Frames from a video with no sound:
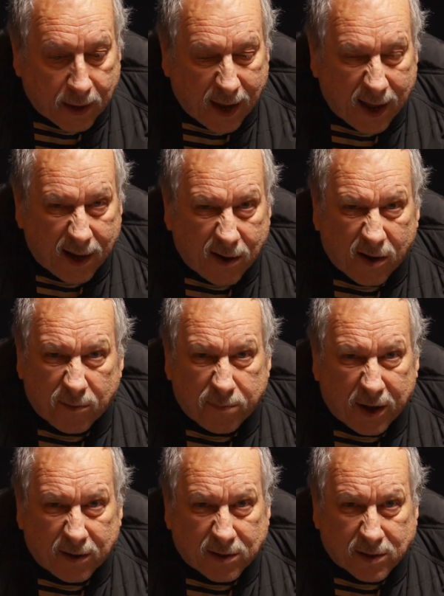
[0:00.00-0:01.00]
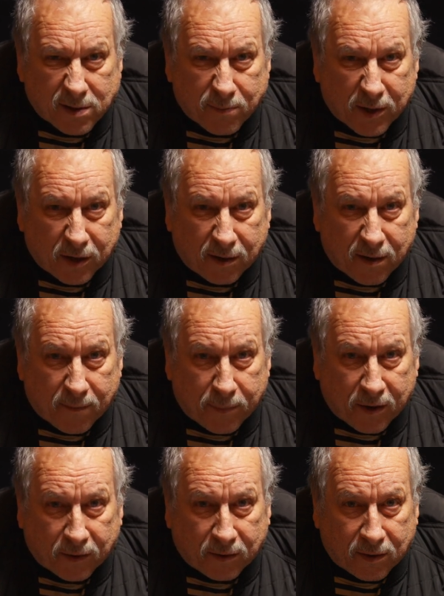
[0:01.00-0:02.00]
And don't bother so much
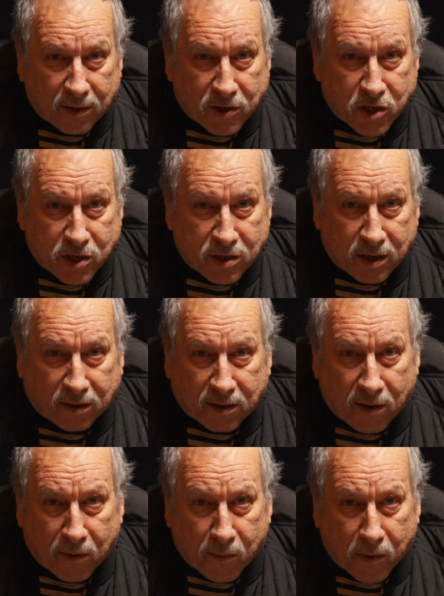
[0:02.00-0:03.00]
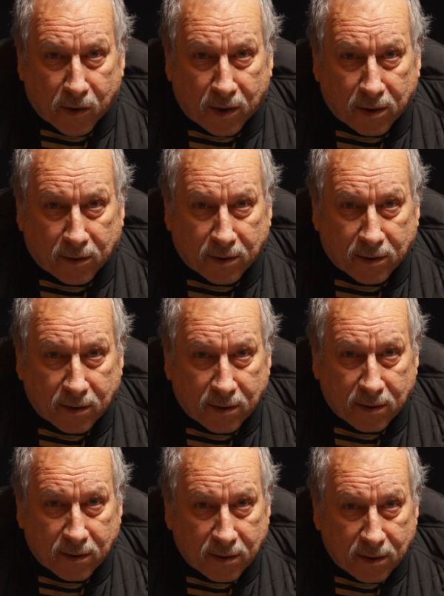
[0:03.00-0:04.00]
about the shit in the world.
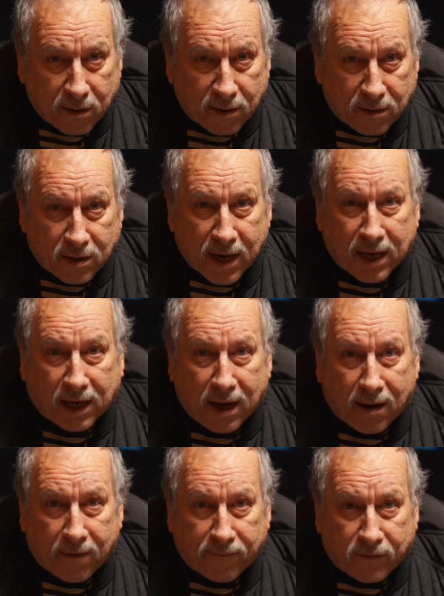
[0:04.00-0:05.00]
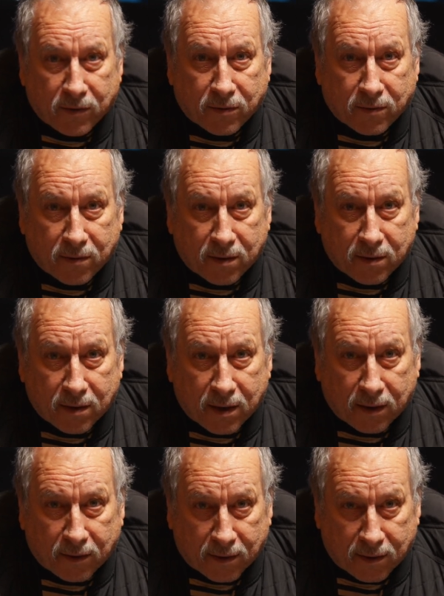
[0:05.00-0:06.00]
Take care of you
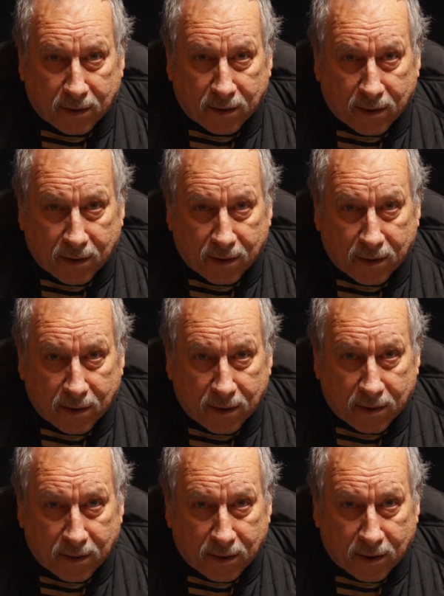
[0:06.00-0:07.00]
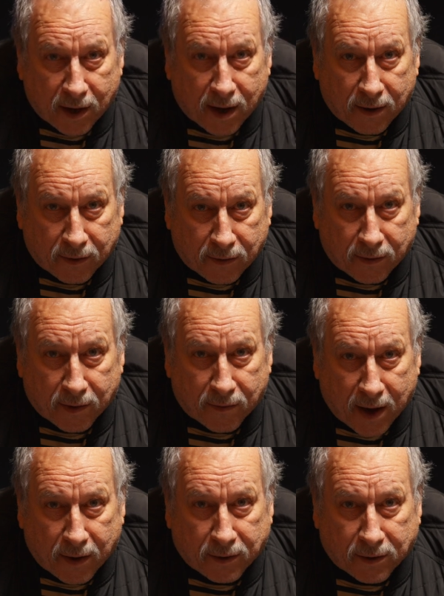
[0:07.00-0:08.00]
and the other
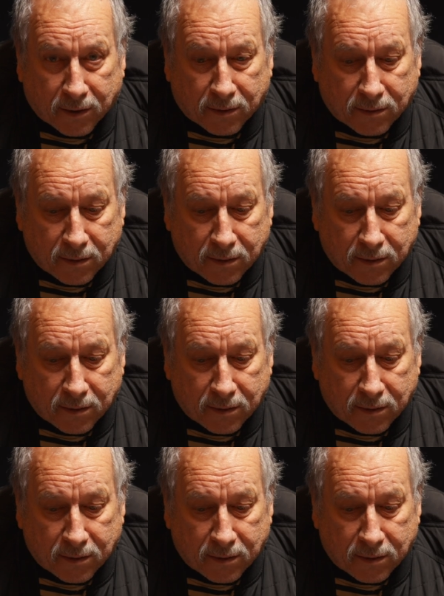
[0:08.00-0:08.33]
around you.